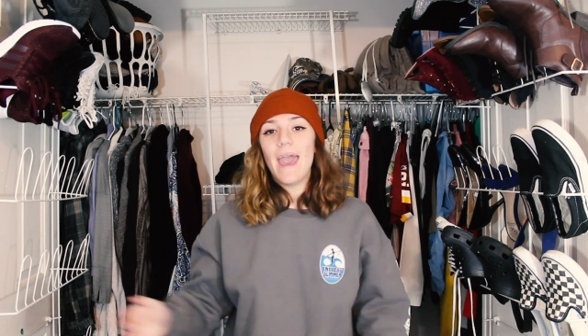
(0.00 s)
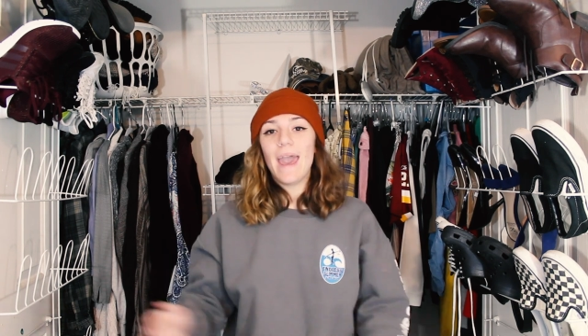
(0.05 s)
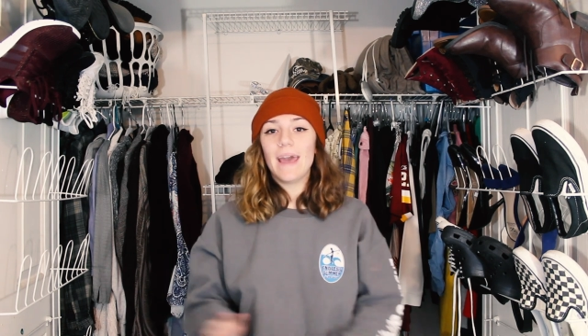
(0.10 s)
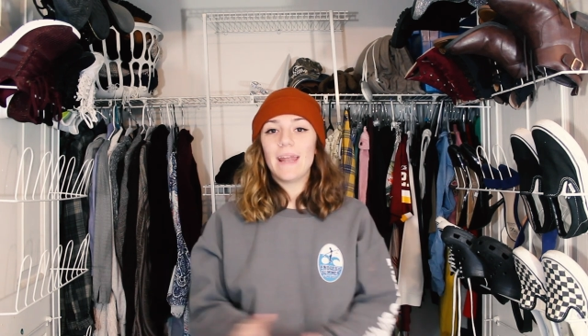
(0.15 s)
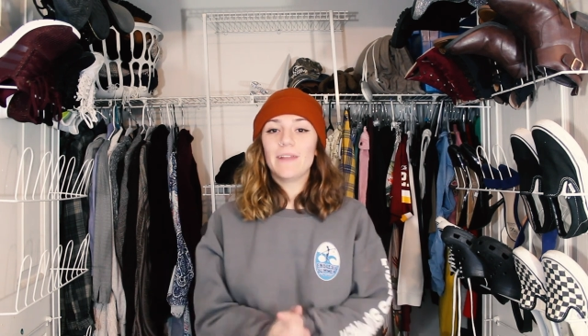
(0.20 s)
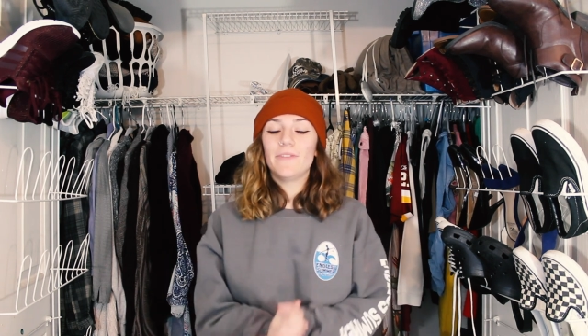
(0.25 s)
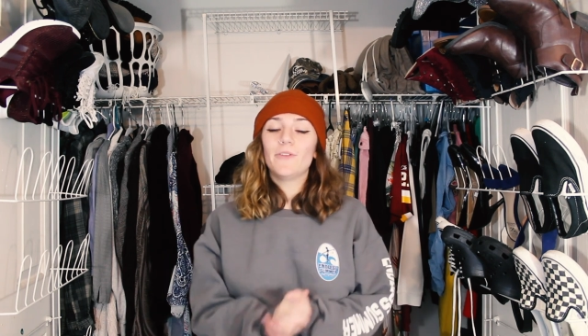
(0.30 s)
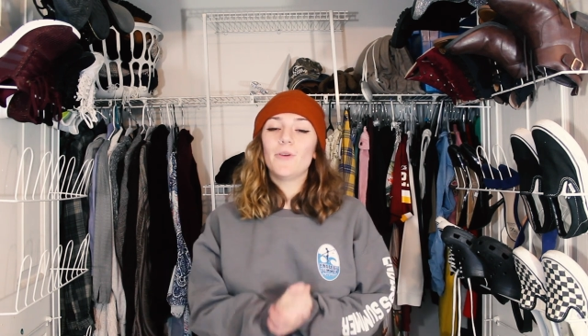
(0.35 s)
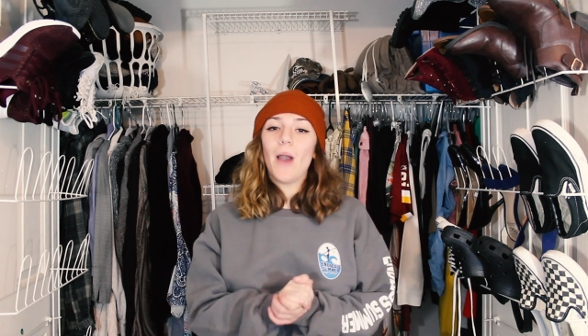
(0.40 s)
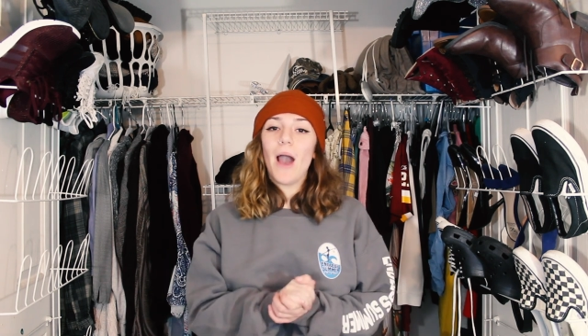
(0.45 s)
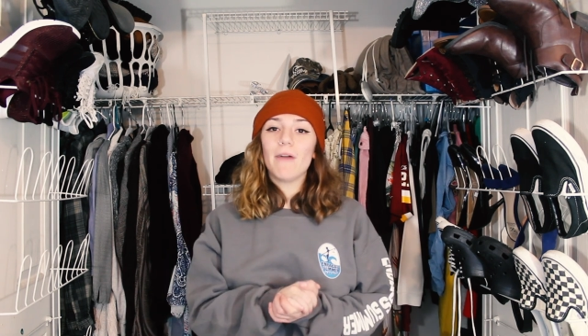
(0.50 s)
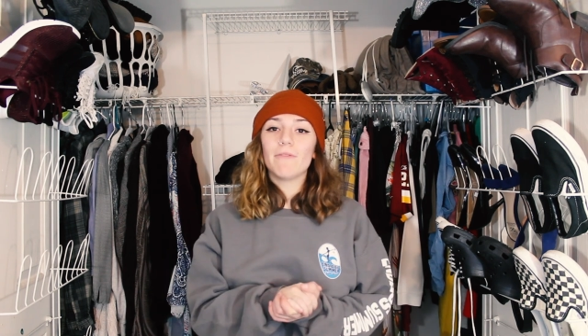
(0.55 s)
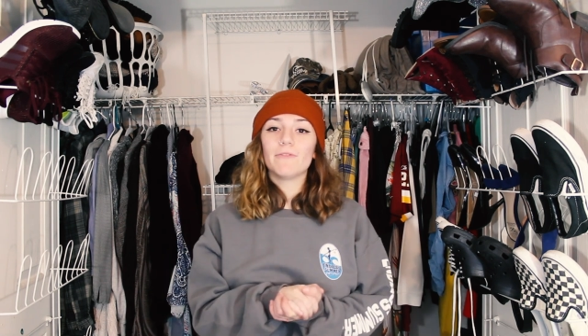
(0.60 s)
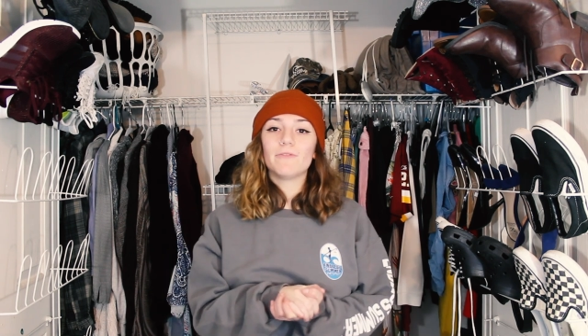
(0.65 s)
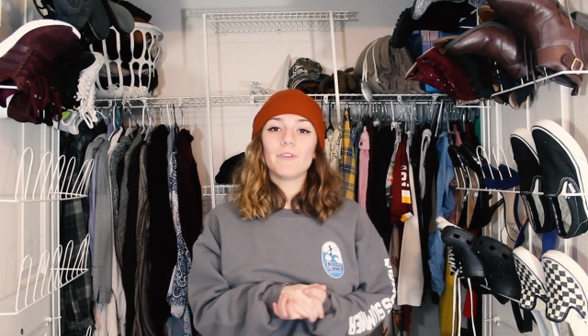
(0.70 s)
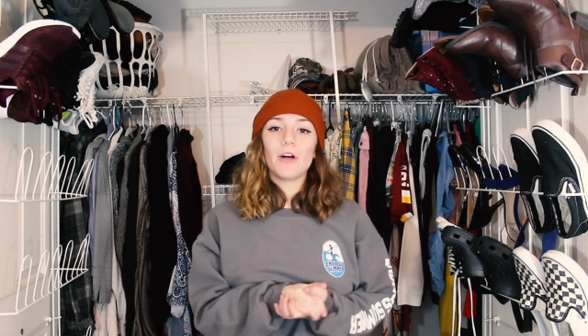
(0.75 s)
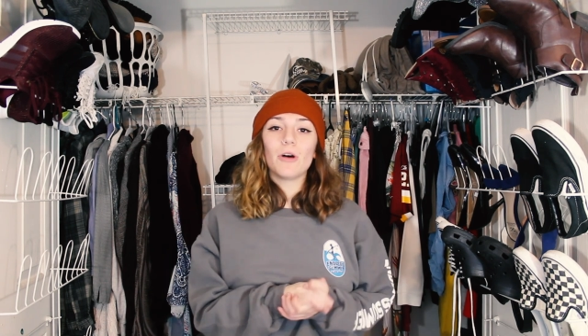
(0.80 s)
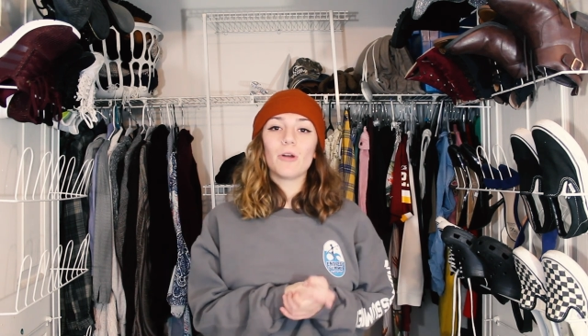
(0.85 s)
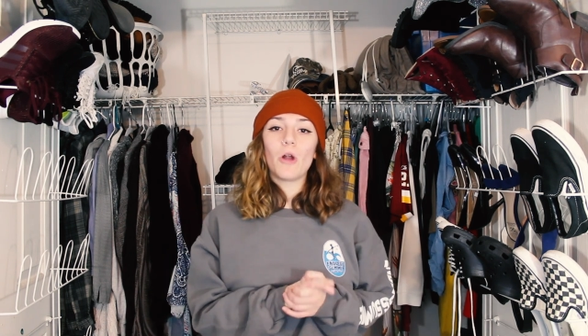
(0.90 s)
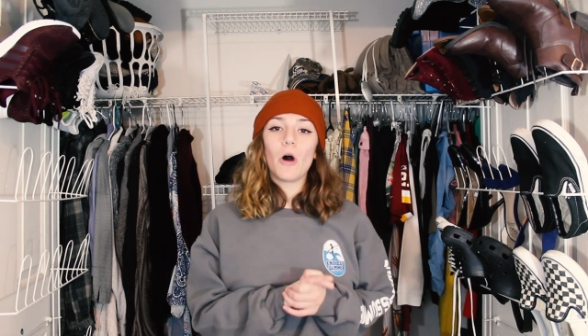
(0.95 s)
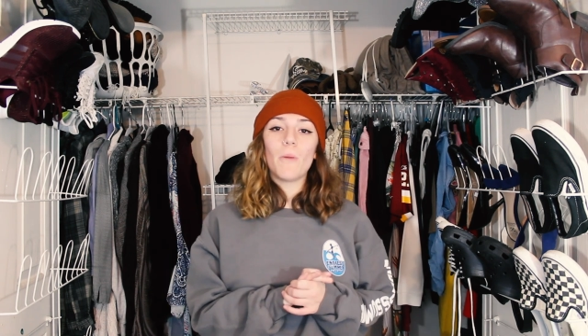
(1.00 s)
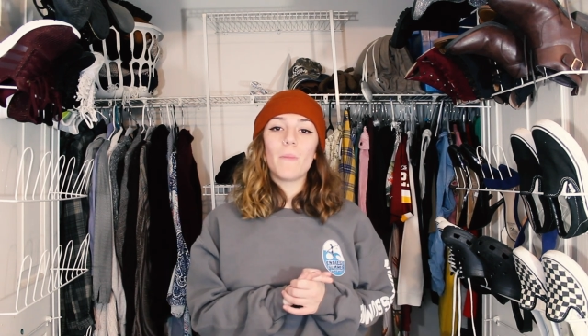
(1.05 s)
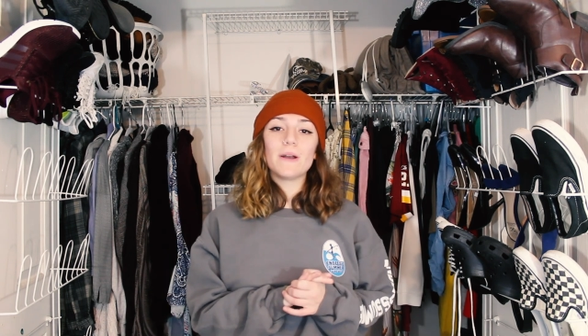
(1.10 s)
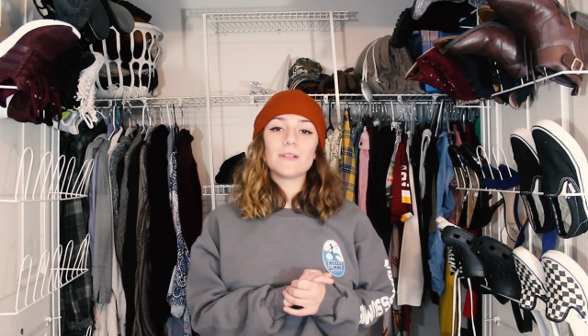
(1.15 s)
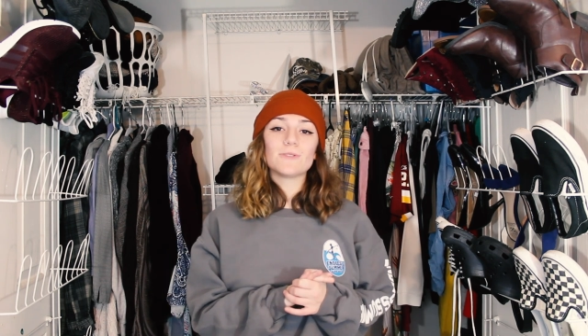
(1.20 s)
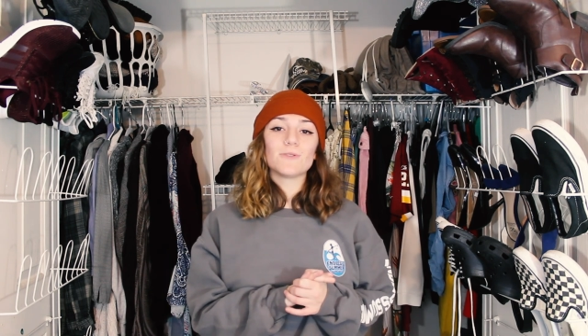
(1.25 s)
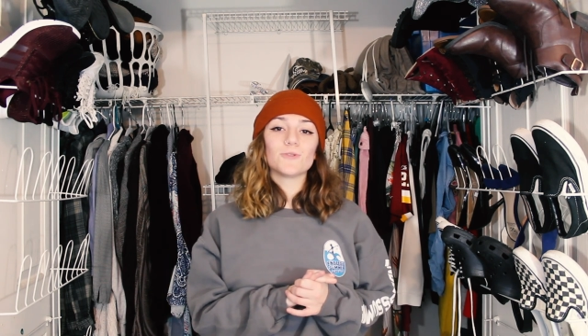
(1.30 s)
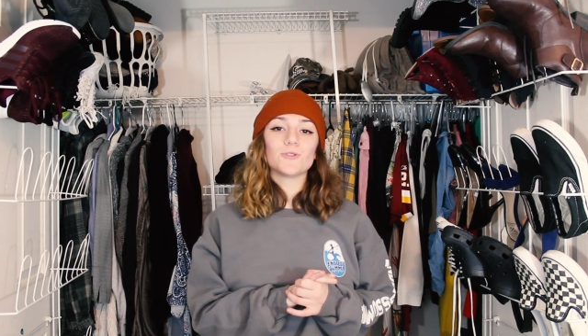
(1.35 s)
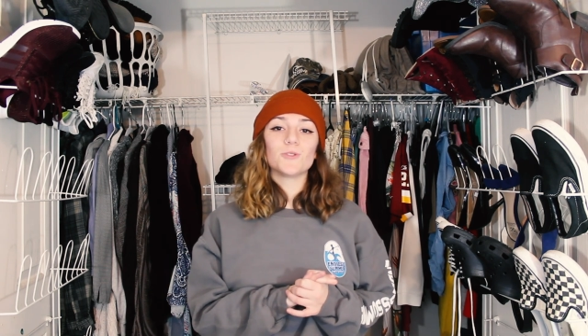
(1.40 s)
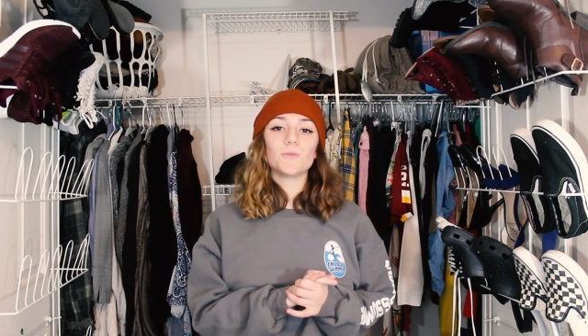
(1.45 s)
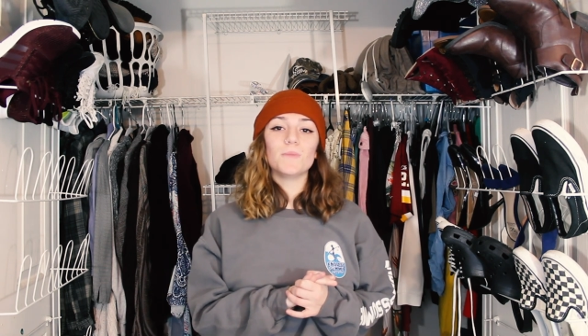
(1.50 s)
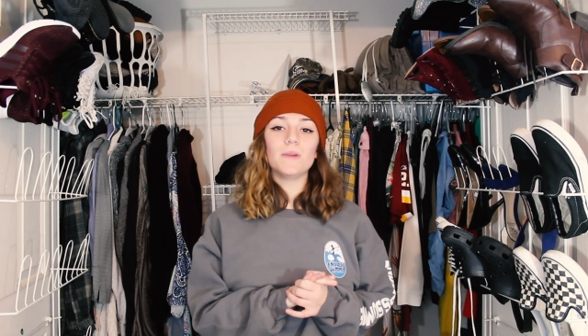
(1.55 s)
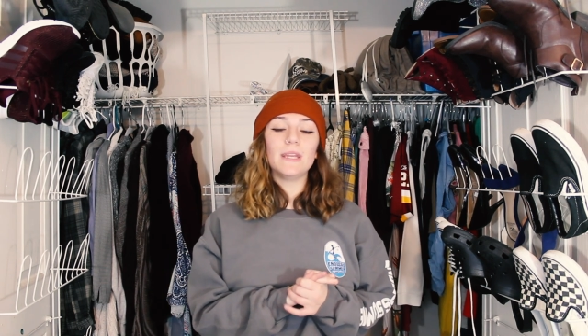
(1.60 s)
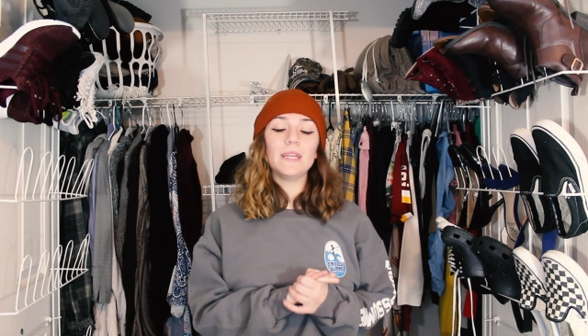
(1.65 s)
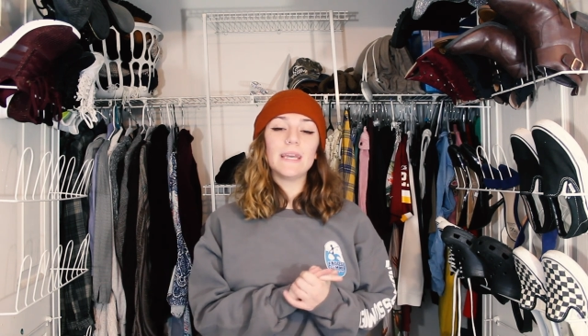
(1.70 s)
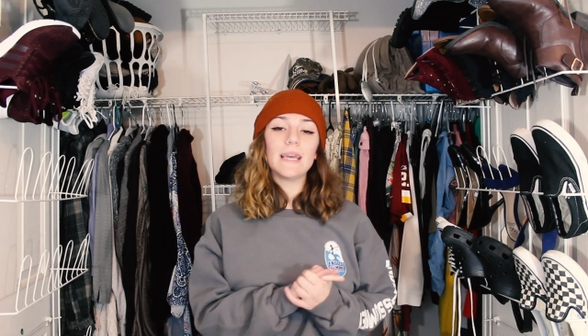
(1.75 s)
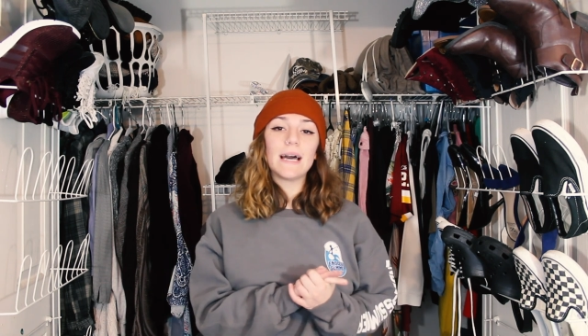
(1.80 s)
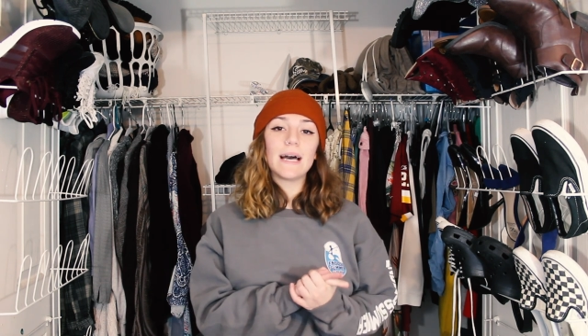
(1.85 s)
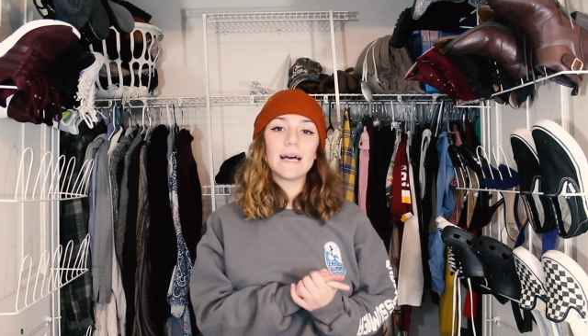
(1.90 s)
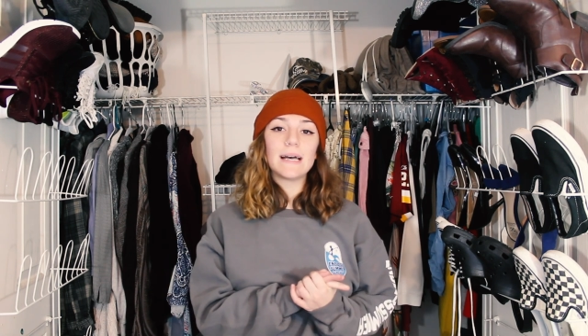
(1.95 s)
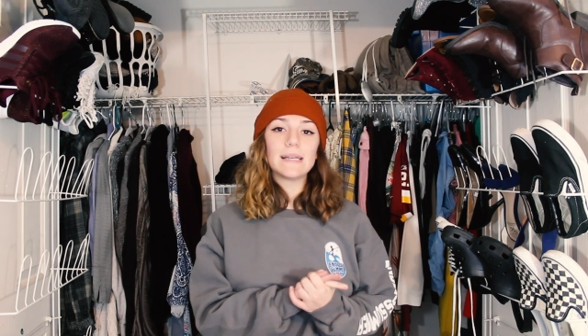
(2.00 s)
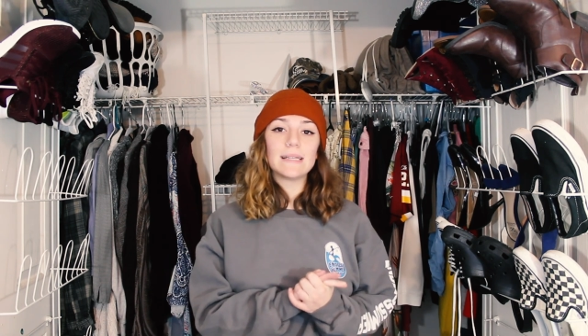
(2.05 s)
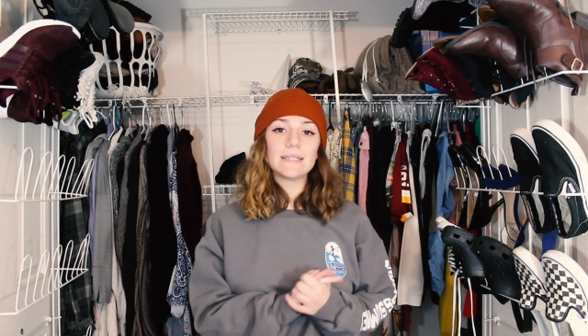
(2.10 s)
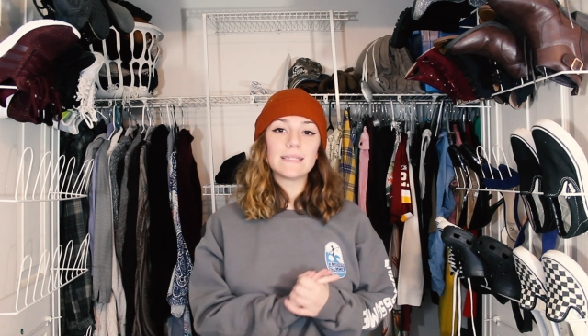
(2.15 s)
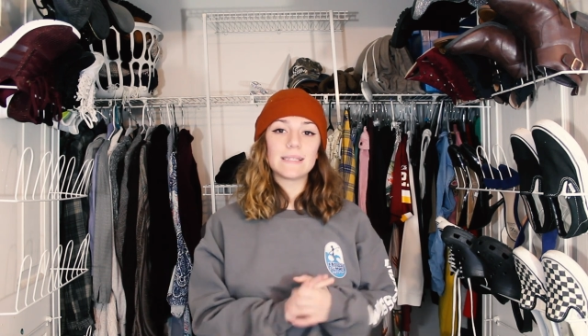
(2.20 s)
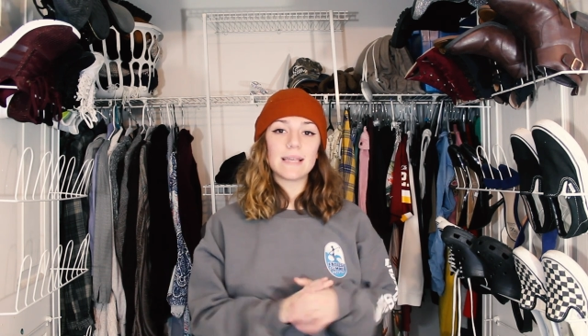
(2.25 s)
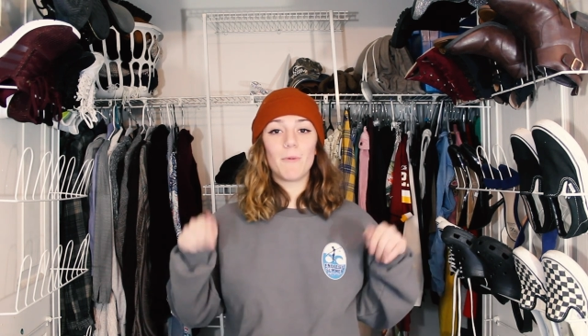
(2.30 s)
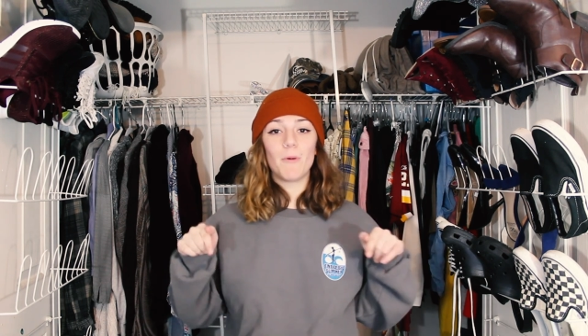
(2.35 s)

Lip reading: And if you haven't followed all my social medias,